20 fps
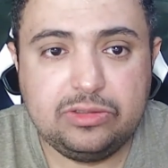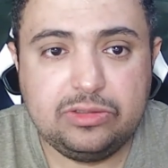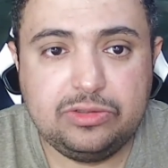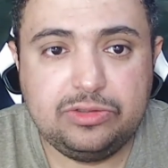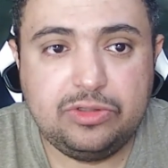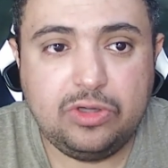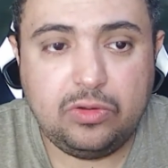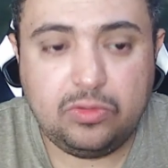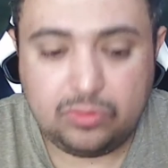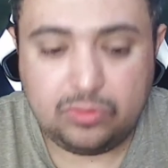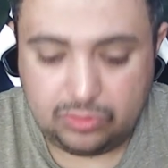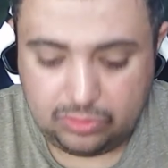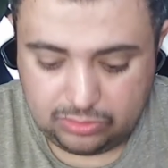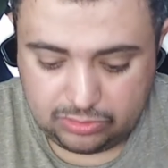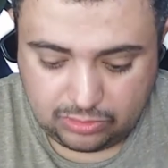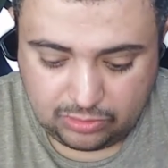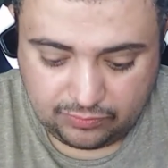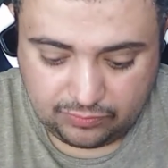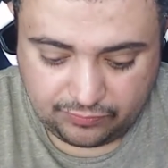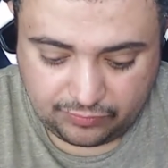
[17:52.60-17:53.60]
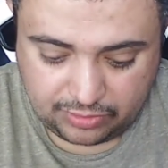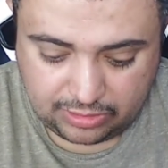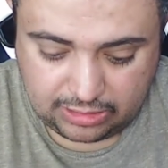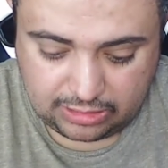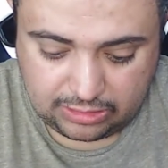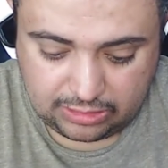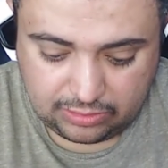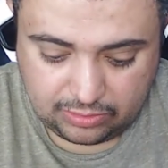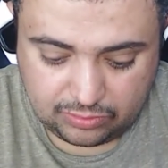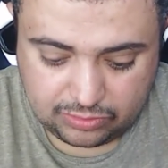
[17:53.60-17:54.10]
don't
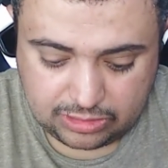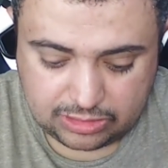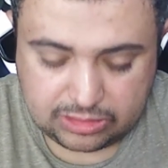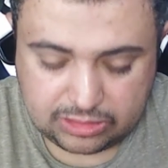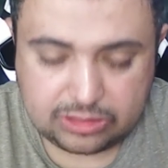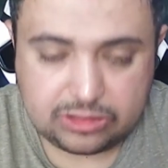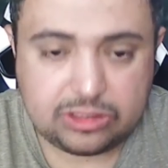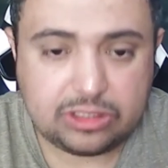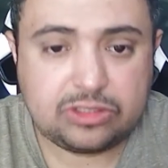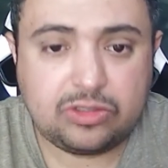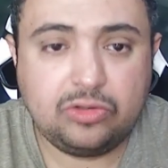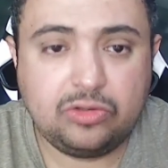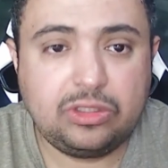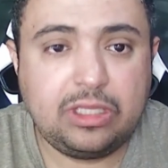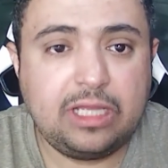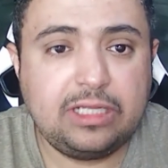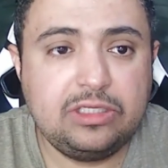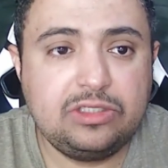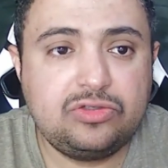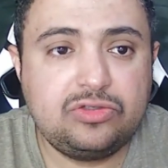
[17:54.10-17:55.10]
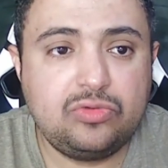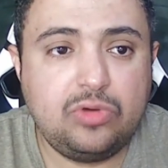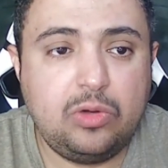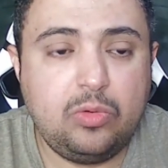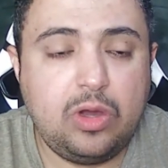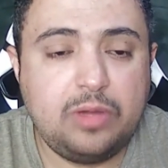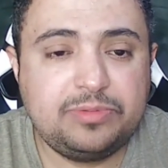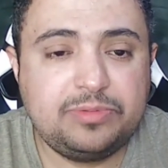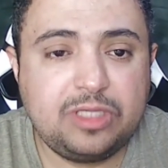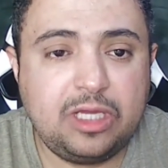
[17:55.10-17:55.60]
forget, you know, just contact us through our
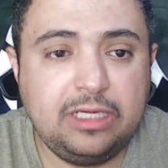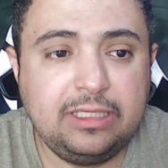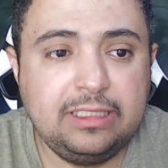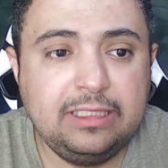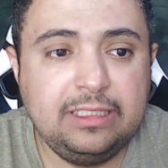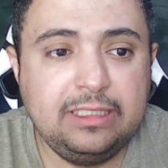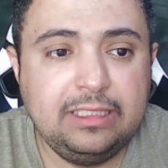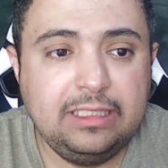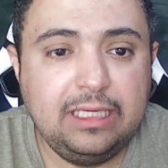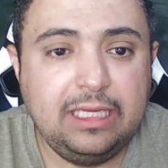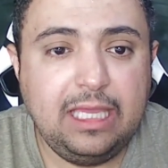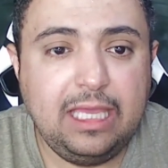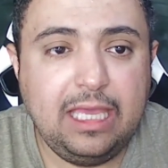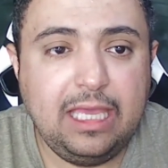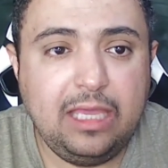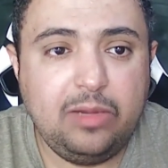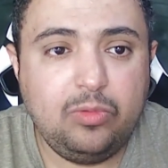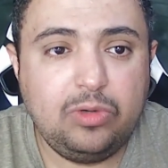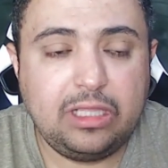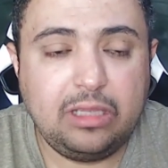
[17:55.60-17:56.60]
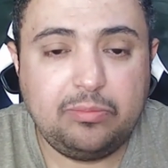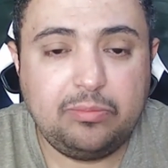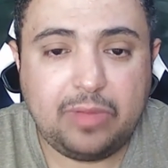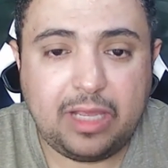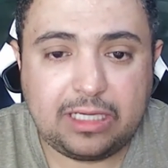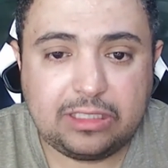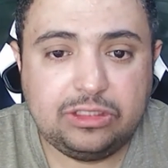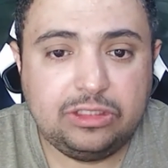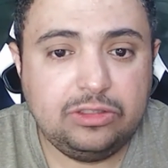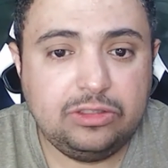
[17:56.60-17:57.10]
website, and we'll get
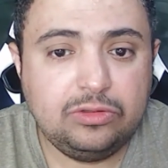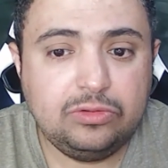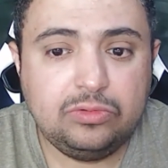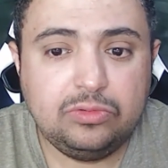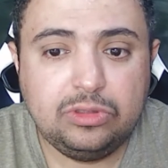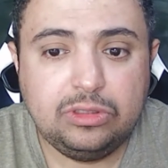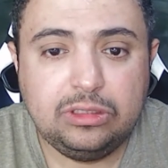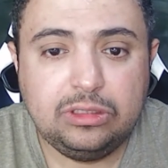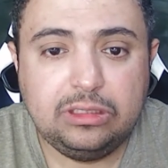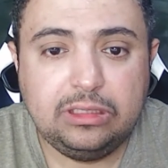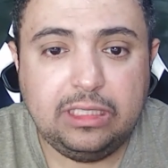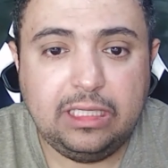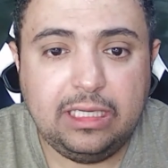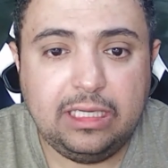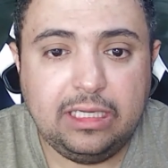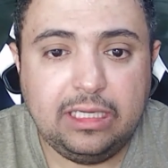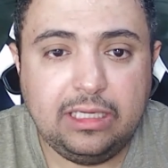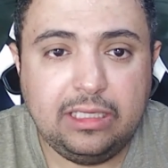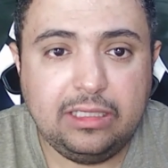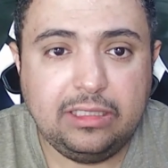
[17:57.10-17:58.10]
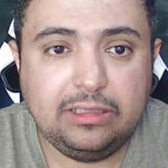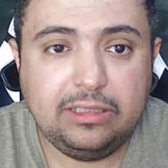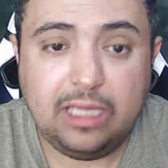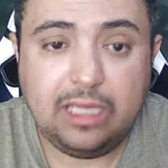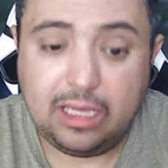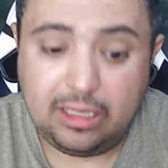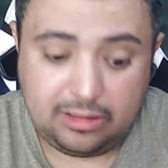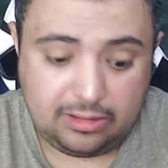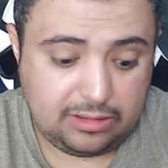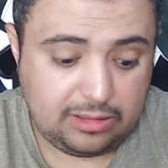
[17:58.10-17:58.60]
back to you. And
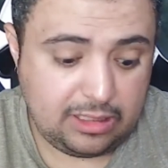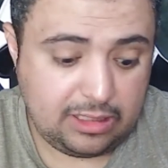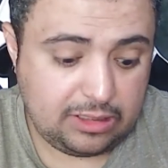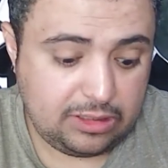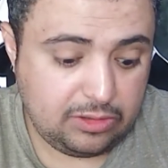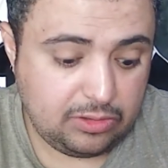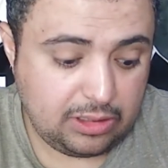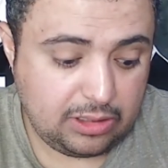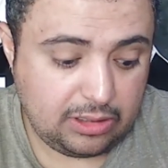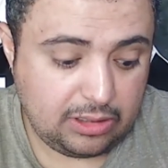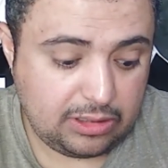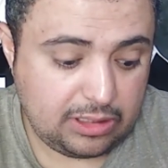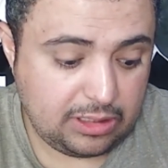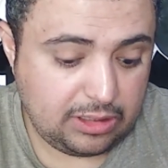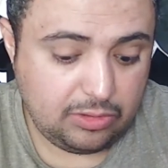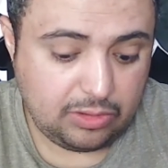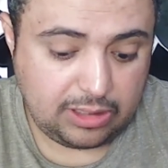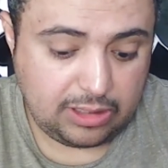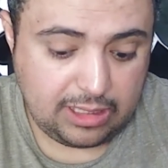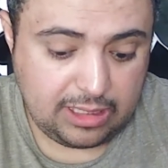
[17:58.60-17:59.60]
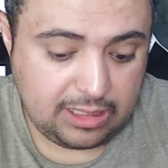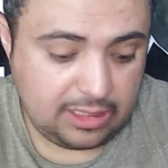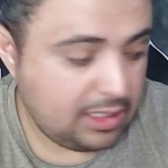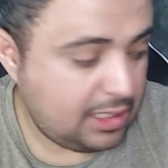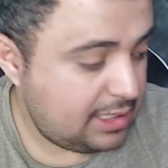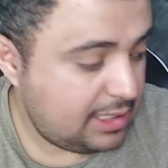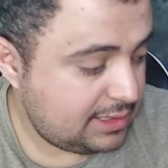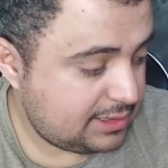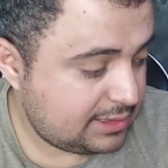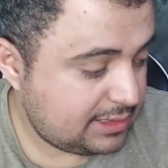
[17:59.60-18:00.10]
yeah, thank you again,
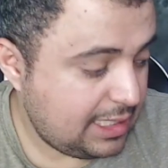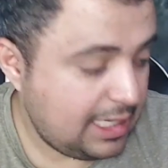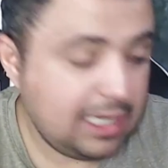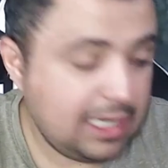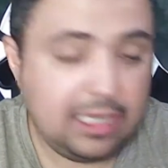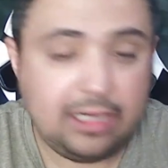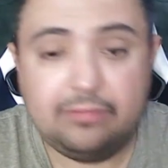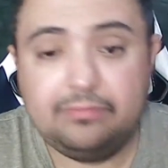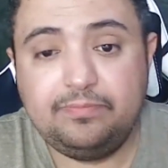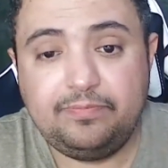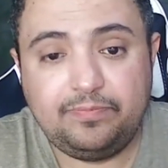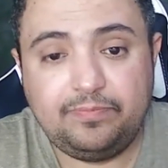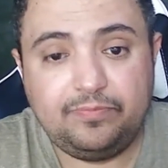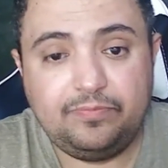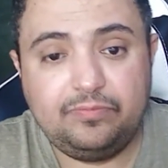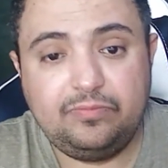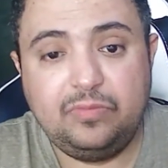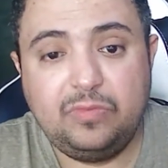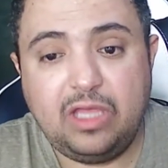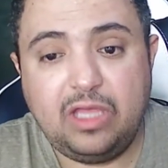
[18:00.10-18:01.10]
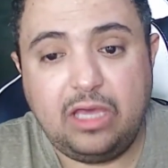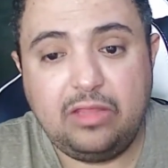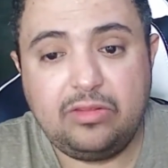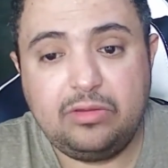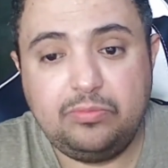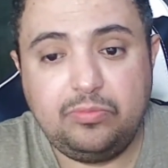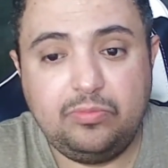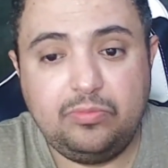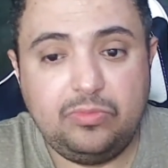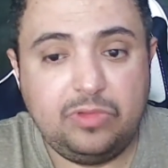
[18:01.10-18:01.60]
guys. And the
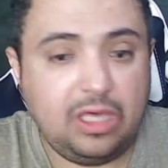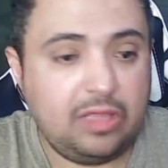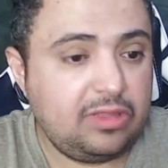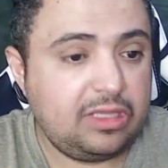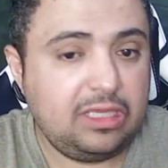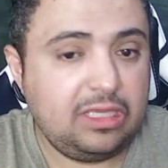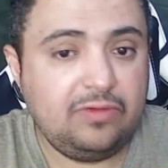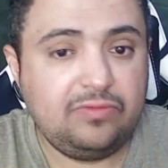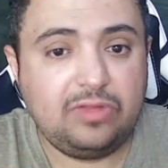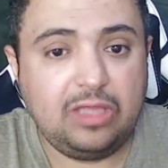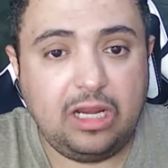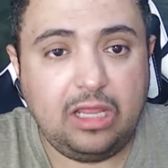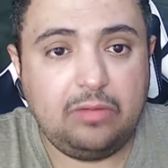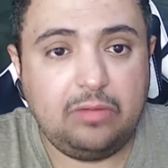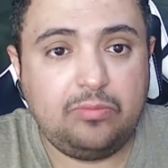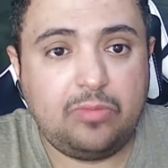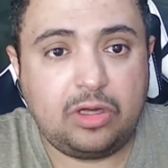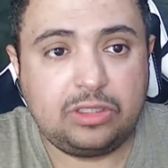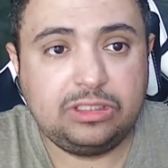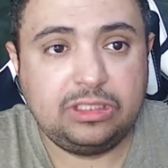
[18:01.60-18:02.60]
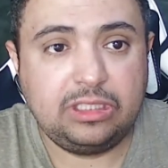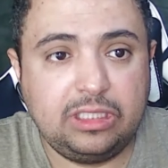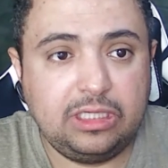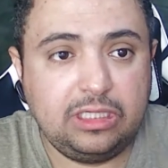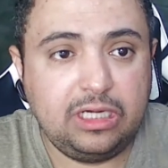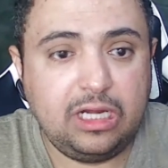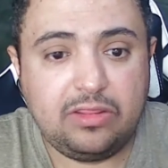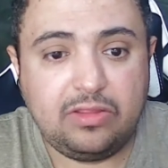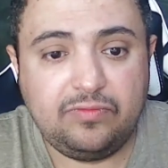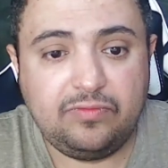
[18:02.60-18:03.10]
other gift, I'll unbox
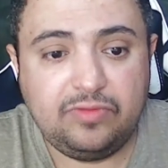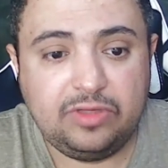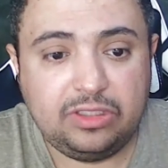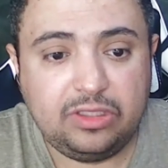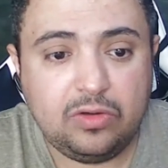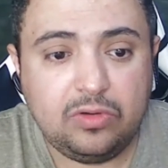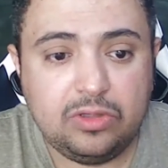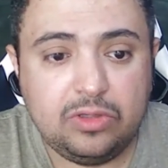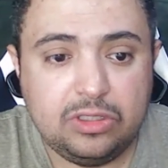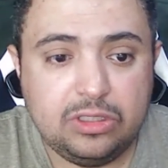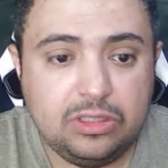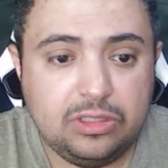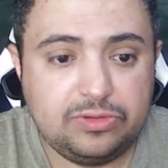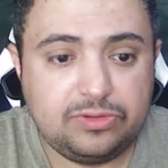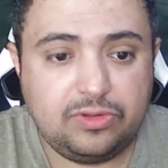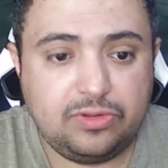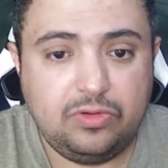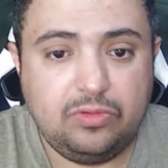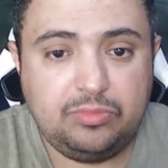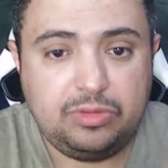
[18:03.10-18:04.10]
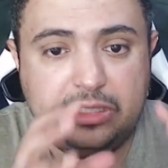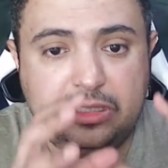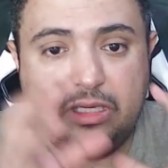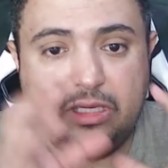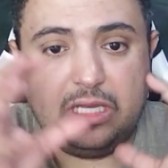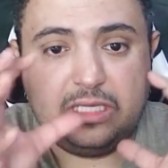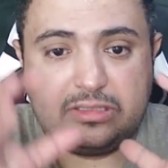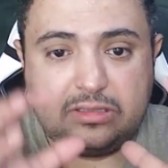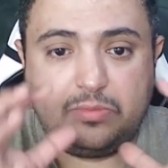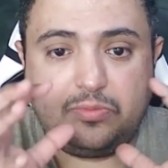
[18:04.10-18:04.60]
another video, so it'll be
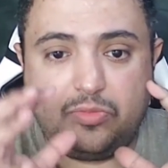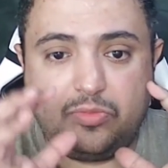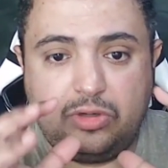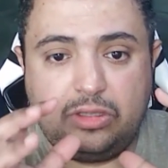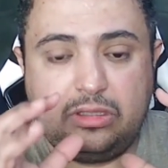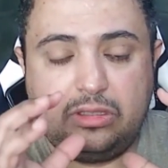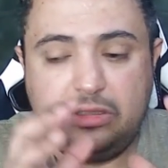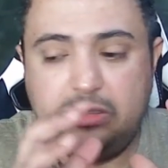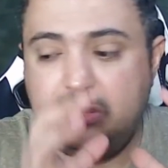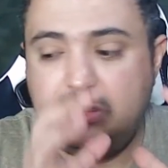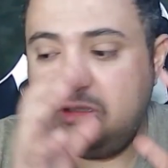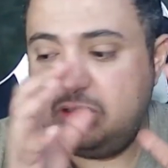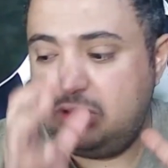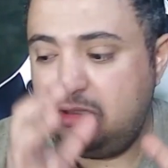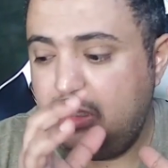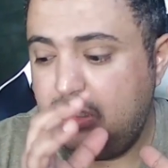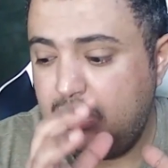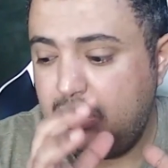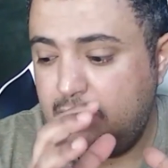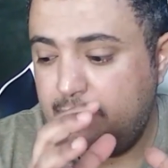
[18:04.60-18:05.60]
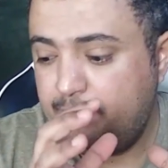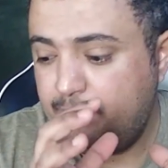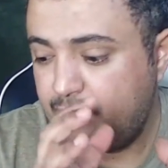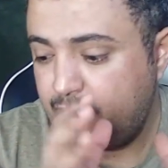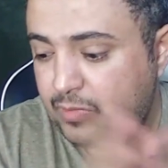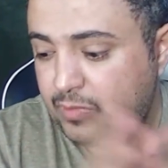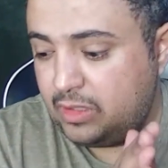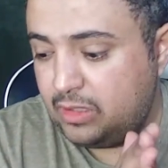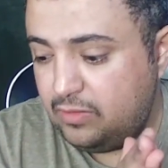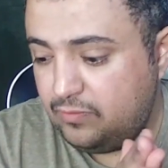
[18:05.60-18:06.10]
a separate
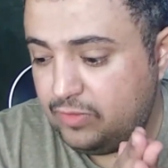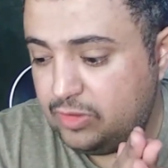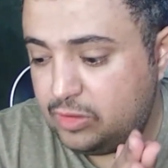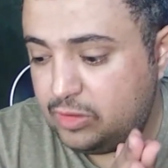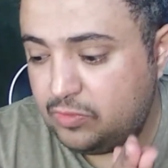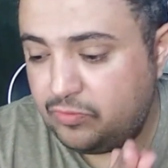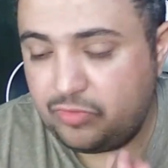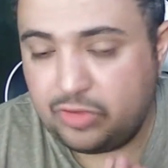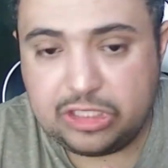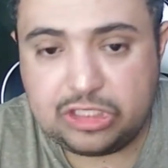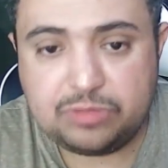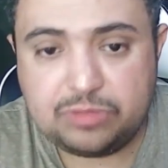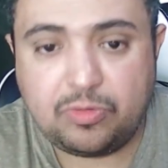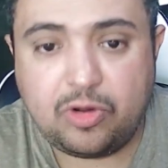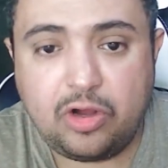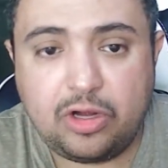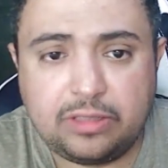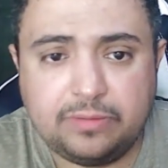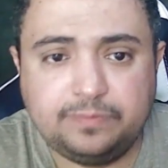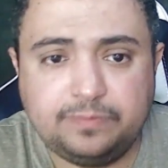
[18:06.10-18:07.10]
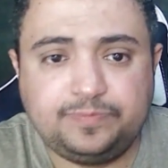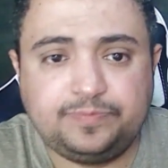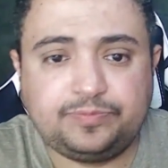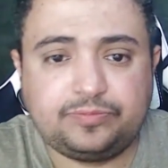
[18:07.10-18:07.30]
video for each product.